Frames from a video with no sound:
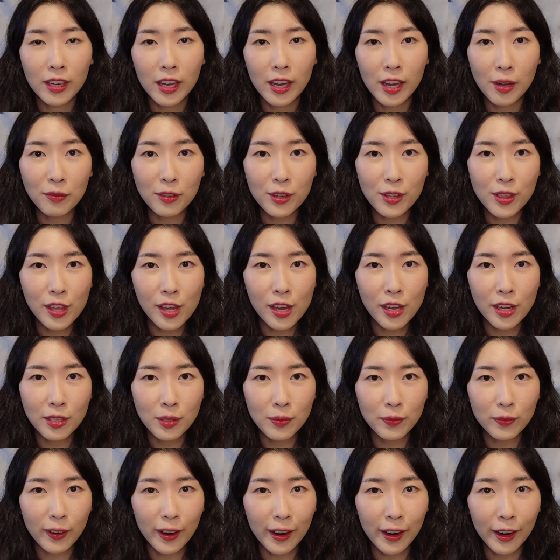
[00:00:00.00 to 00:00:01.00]
Everything
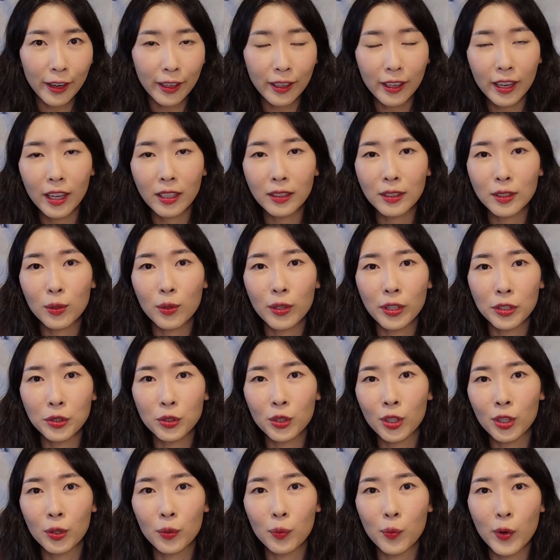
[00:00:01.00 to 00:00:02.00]
is fine as long as
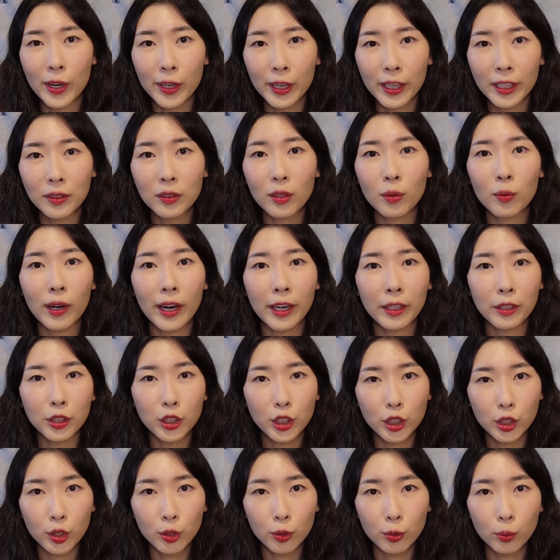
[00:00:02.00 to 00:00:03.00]
you're wearing the right
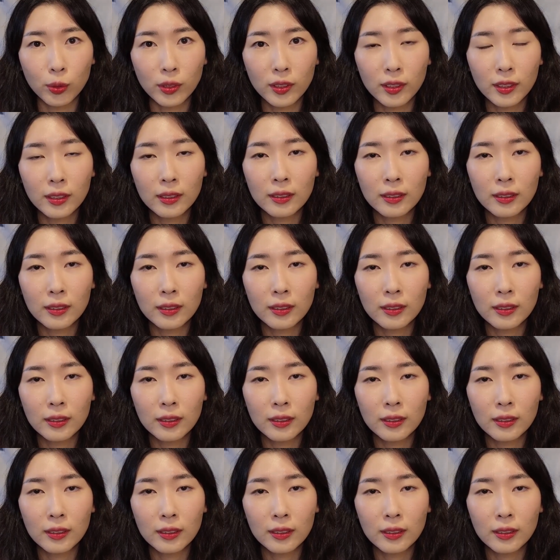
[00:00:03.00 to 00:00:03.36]
shoes.